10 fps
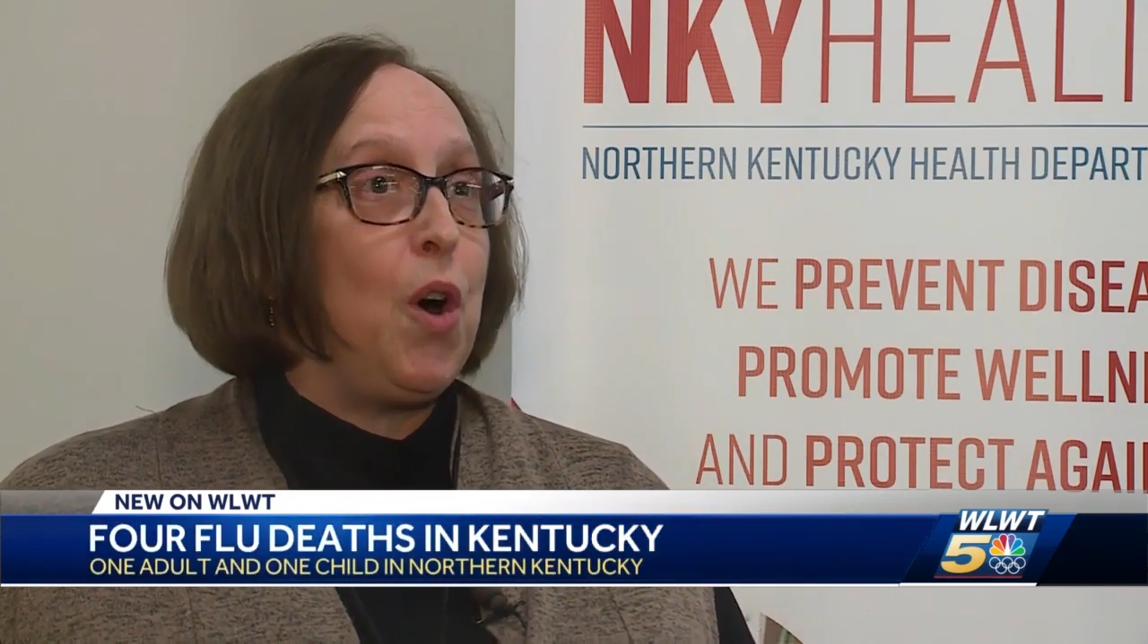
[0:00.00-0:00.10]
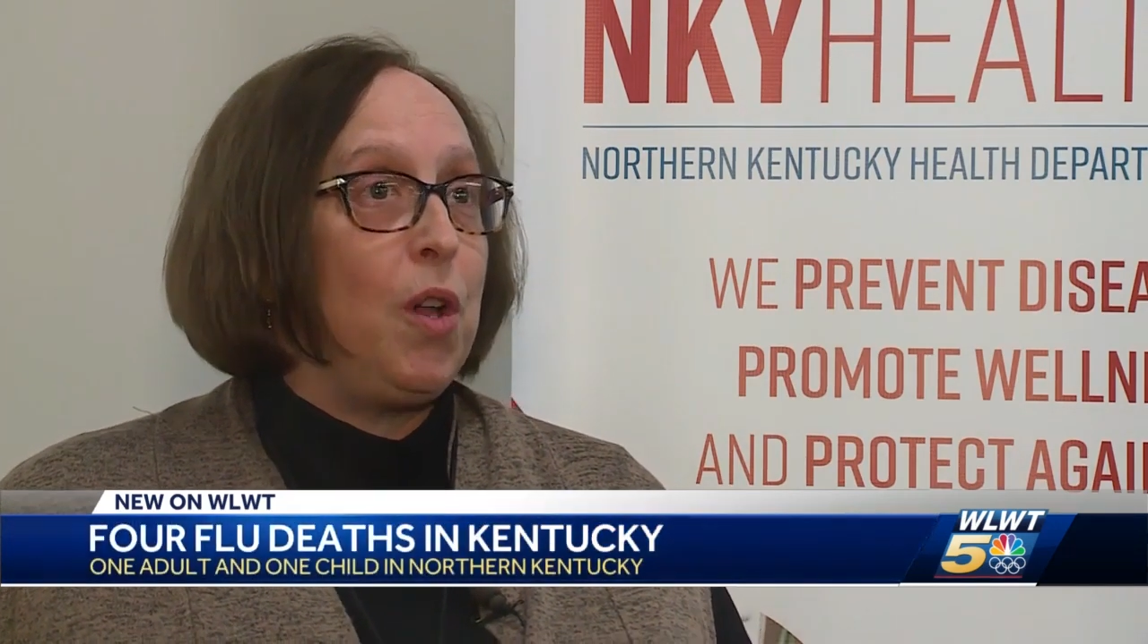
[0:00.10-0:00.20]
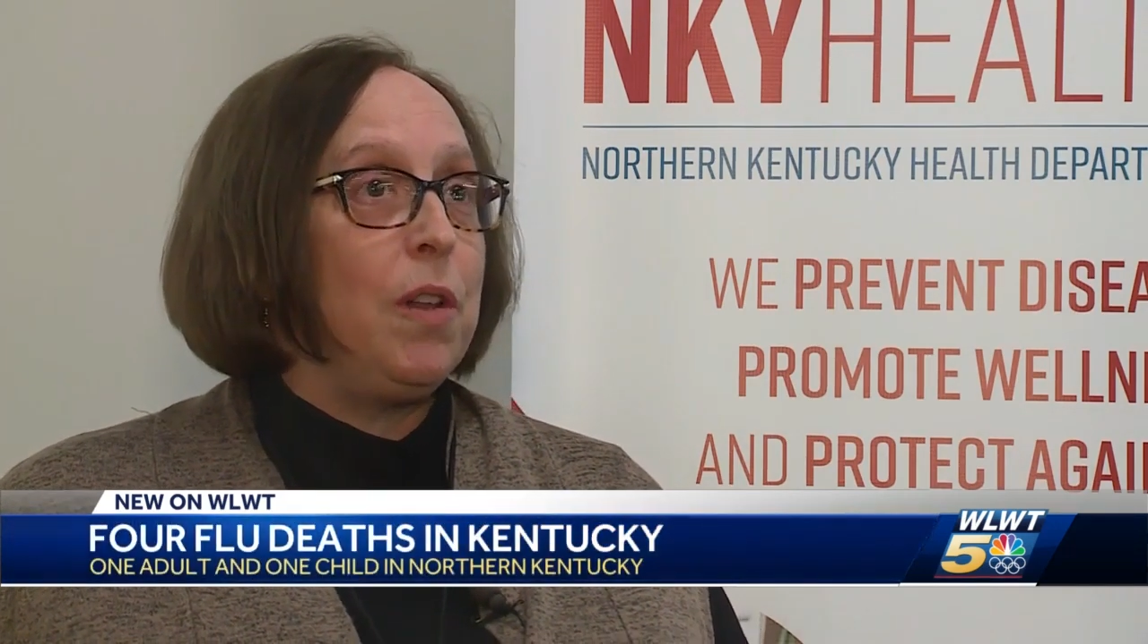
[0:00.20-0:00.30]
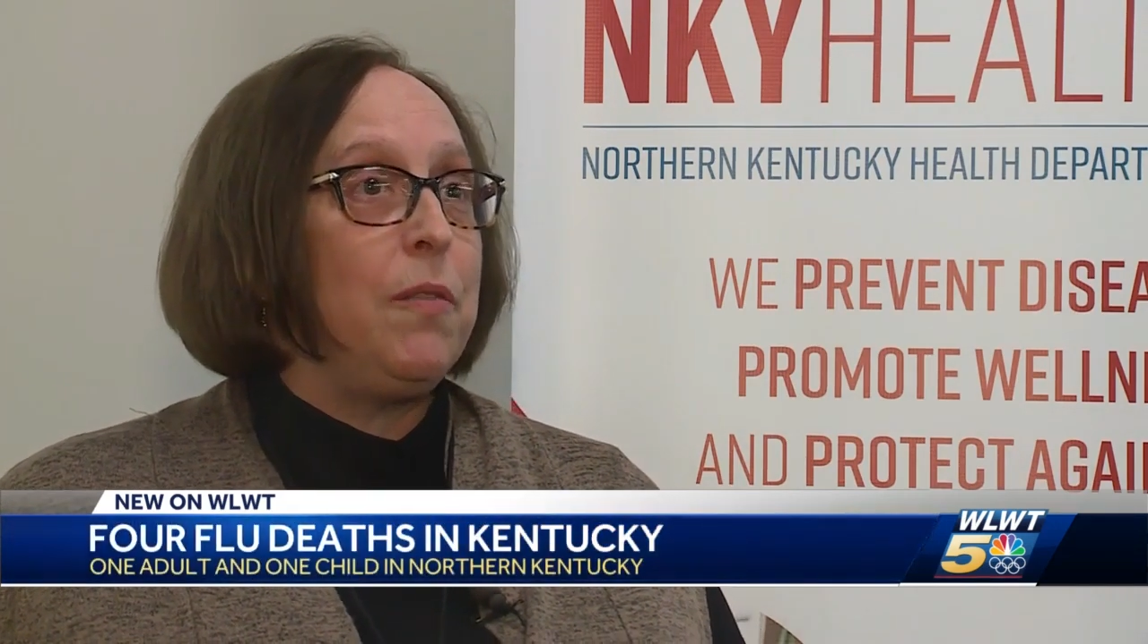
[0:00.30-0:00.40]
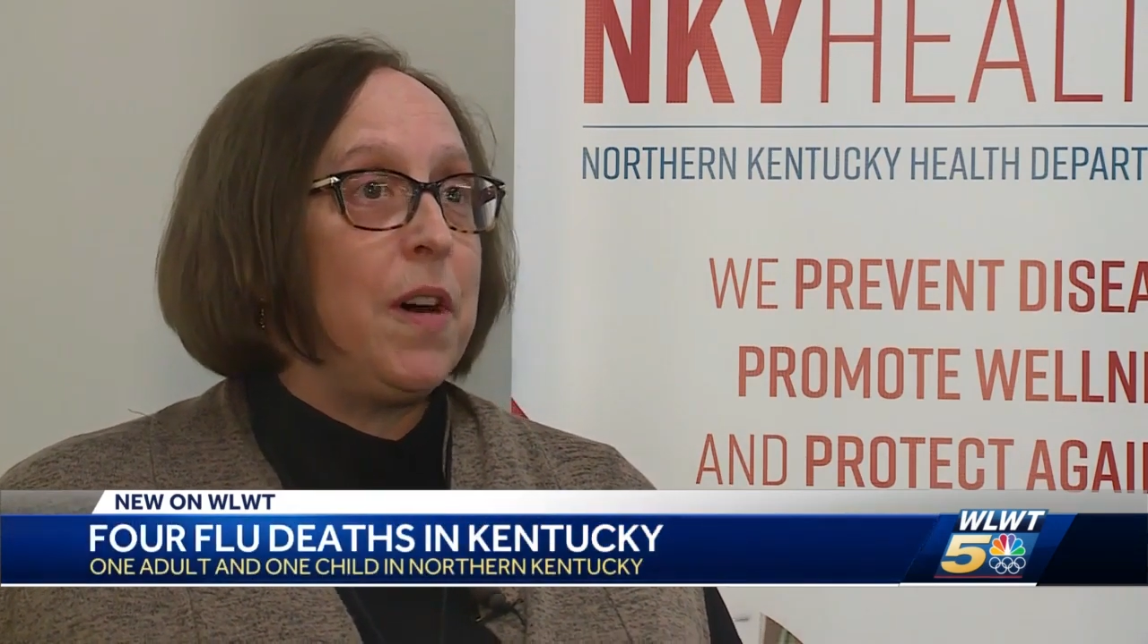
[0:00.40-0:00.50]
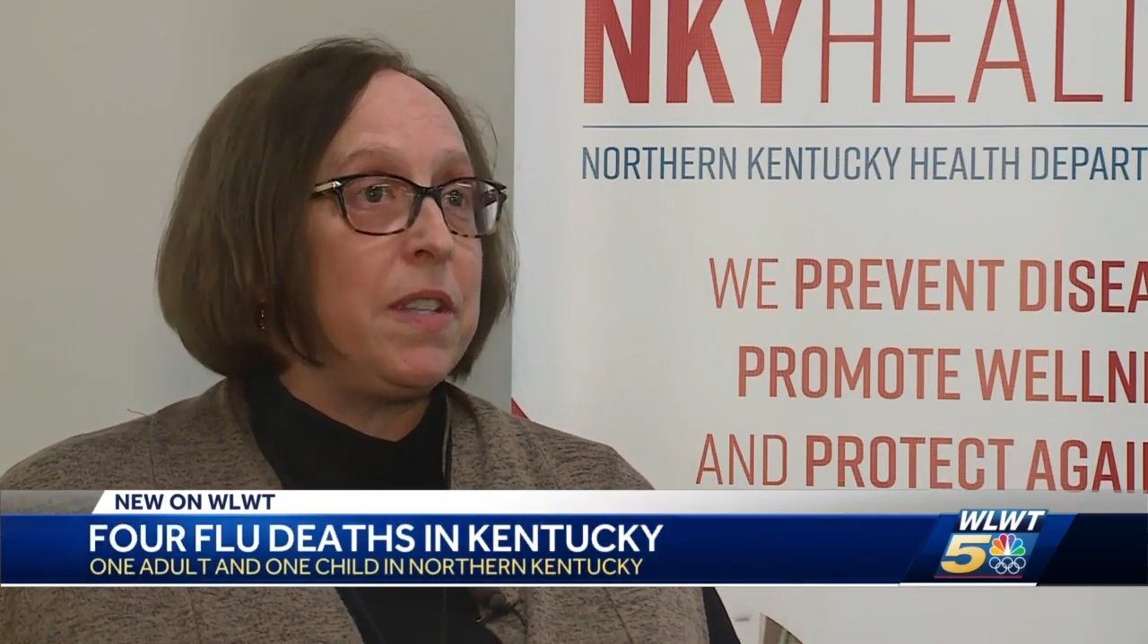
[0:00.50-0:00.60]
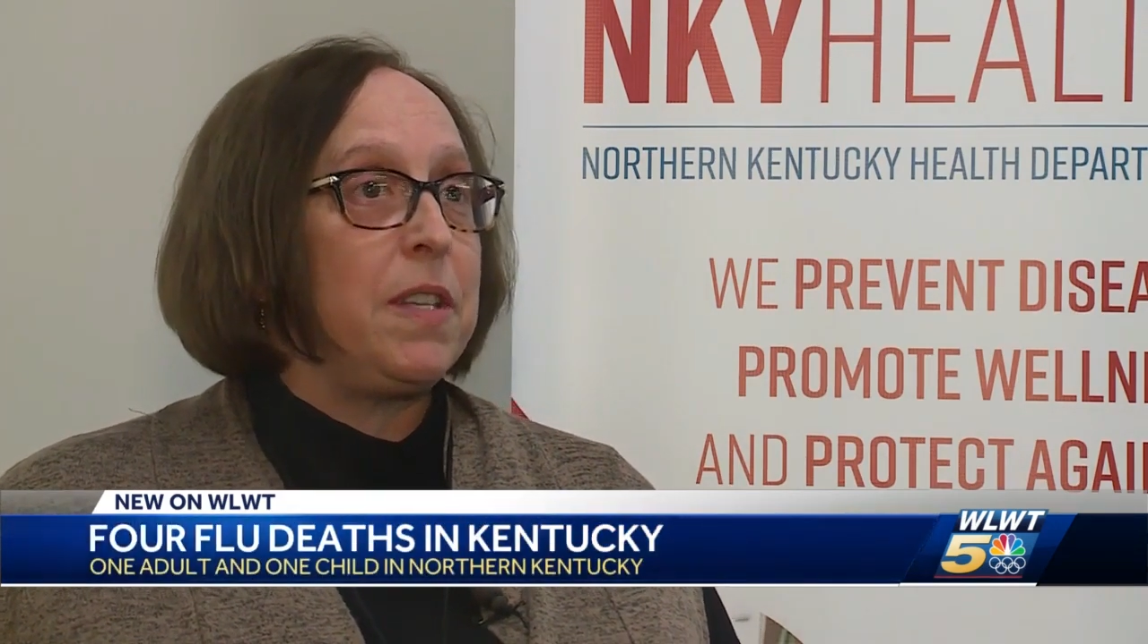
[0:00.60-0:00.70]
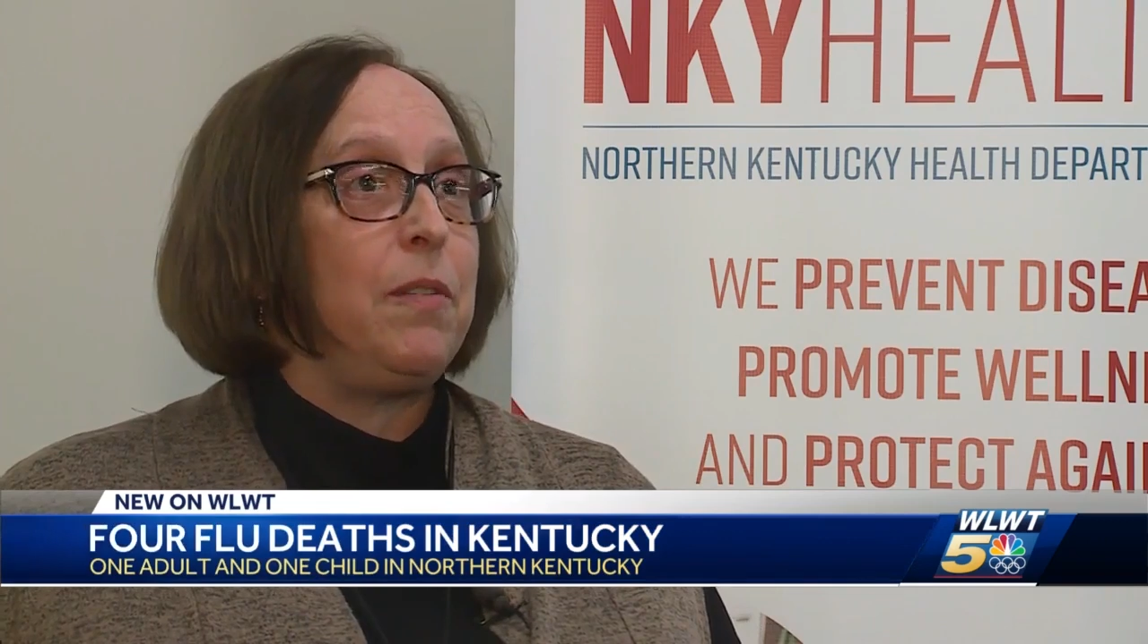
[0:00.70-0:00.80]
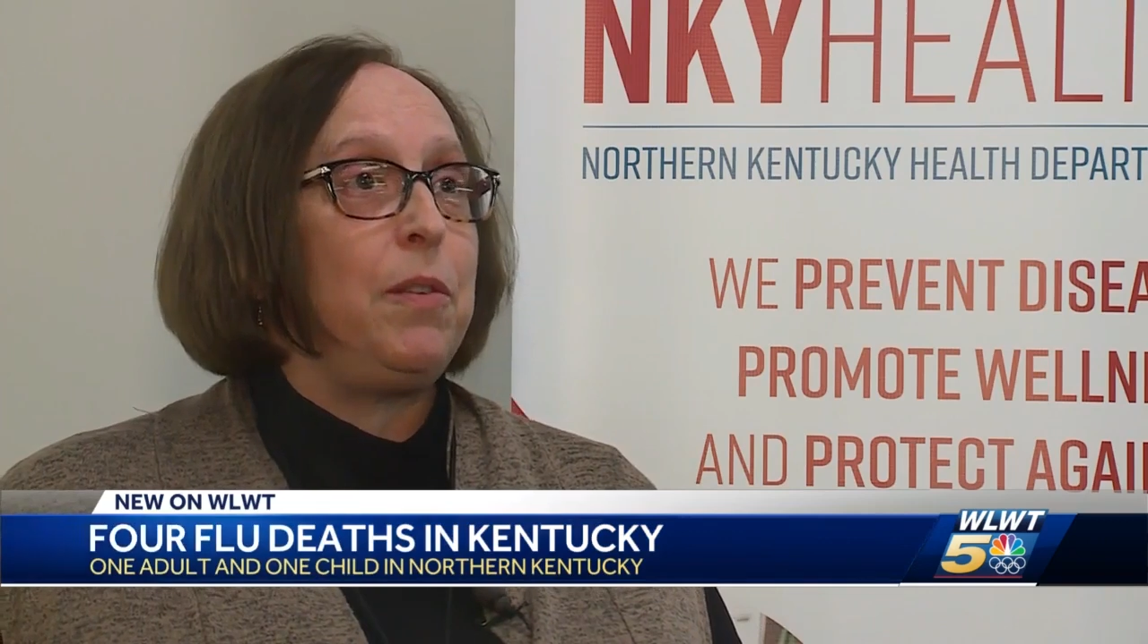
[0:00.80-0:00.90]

all of us,